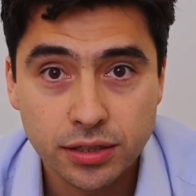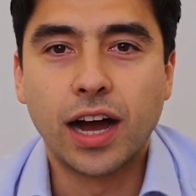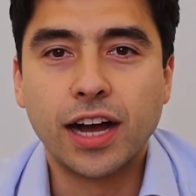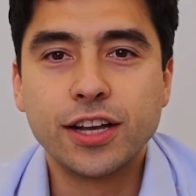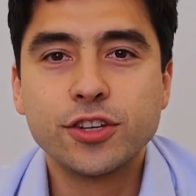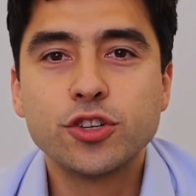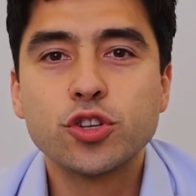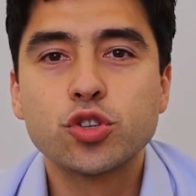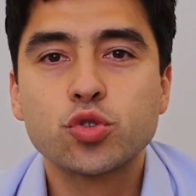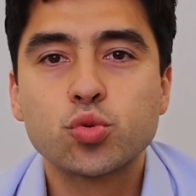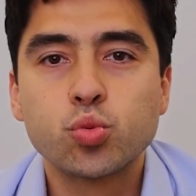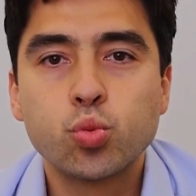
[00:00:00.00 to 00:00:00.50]
I
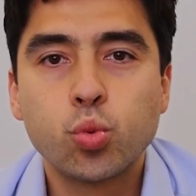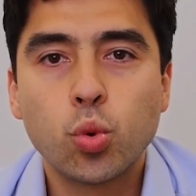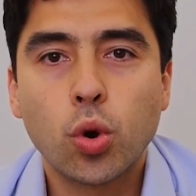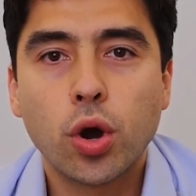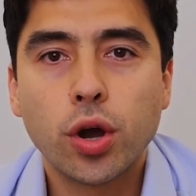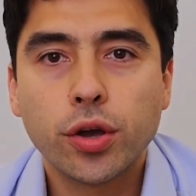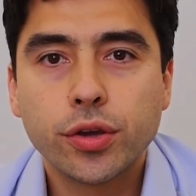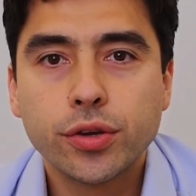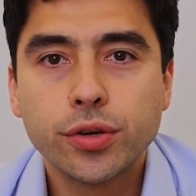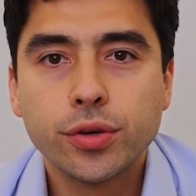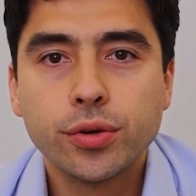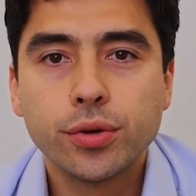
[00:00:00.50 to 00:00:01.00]
just
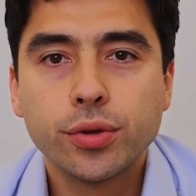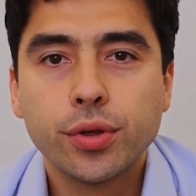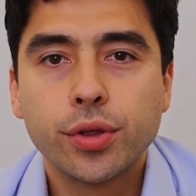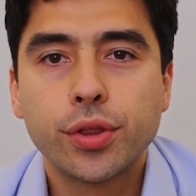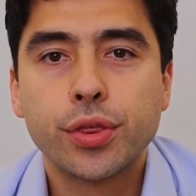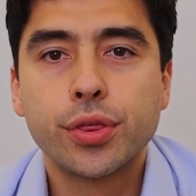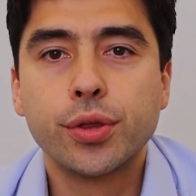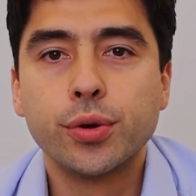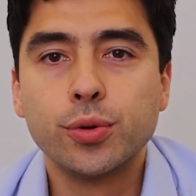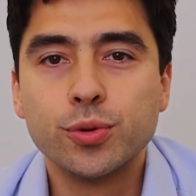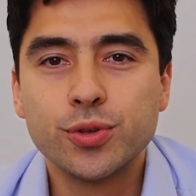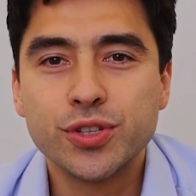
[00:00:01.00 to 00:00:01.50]
walk you
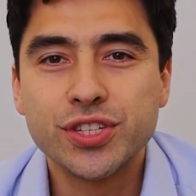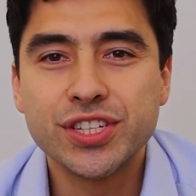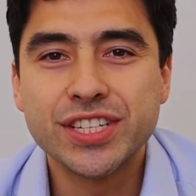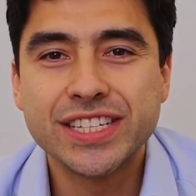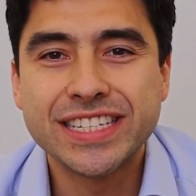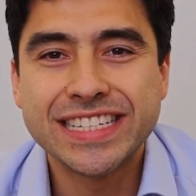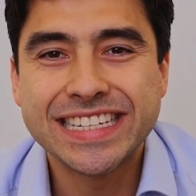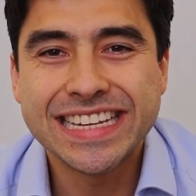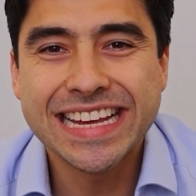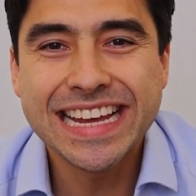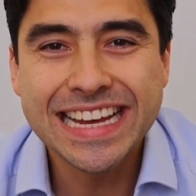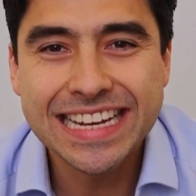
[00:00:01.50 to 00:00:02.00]
through
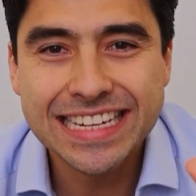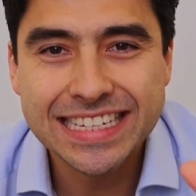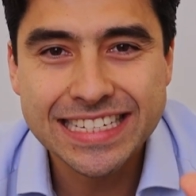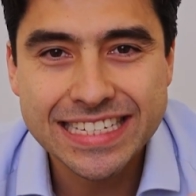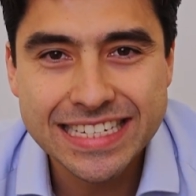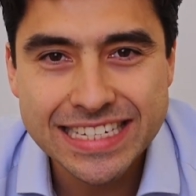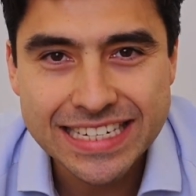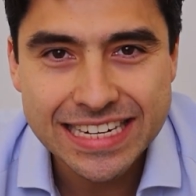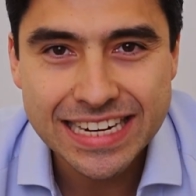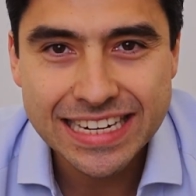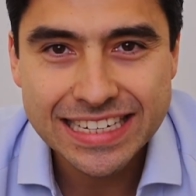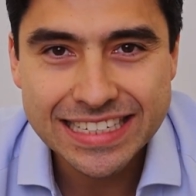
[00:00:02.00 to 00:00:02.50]

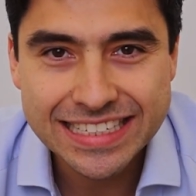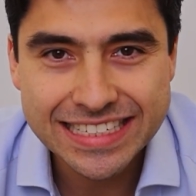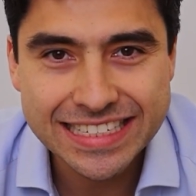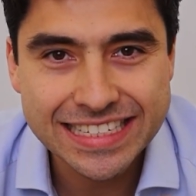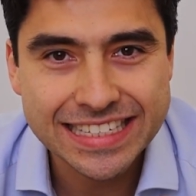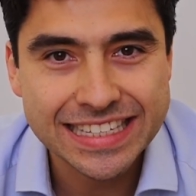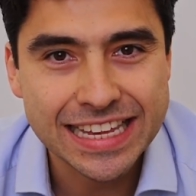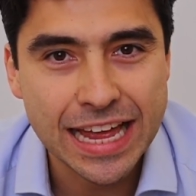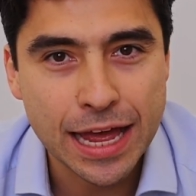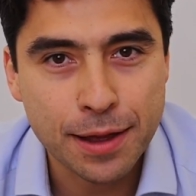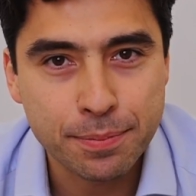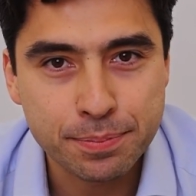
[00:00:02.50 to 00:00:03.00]
6
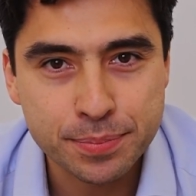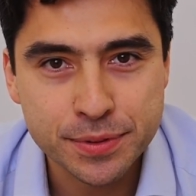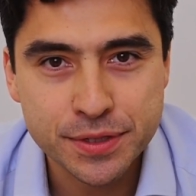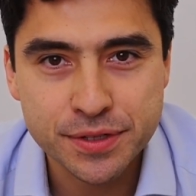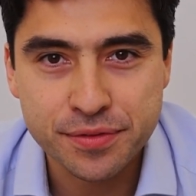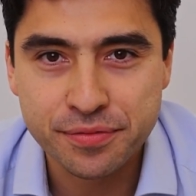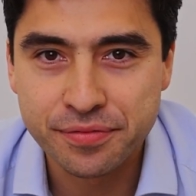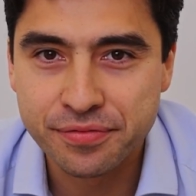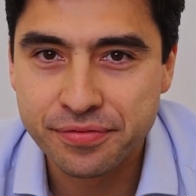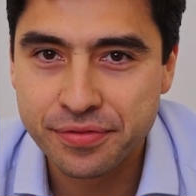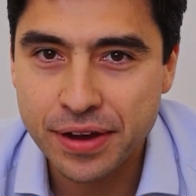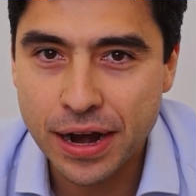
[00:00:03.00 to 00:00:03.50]
steps,
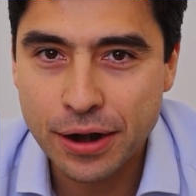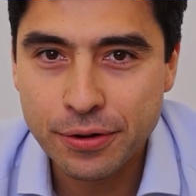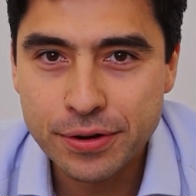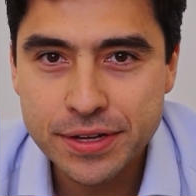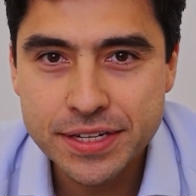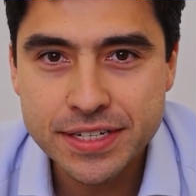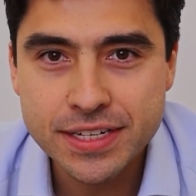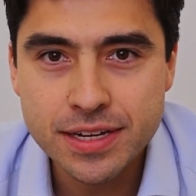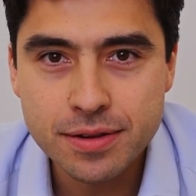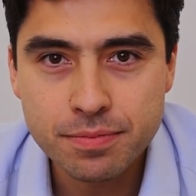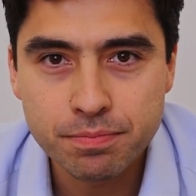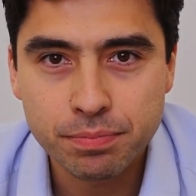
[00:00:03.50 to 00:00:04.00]
very
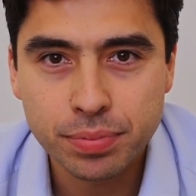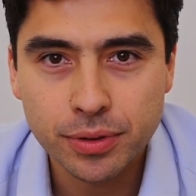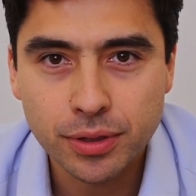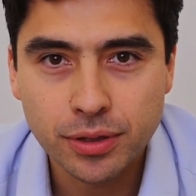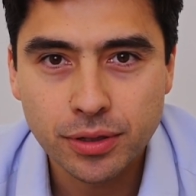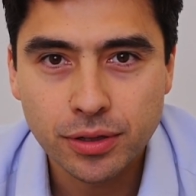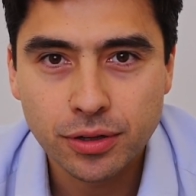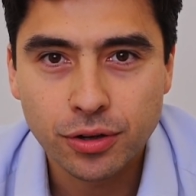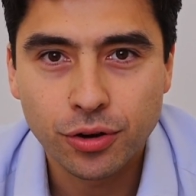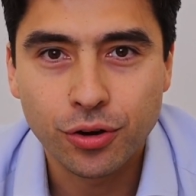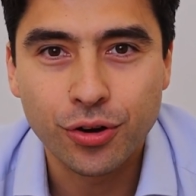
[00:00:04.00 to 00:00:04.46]
simple,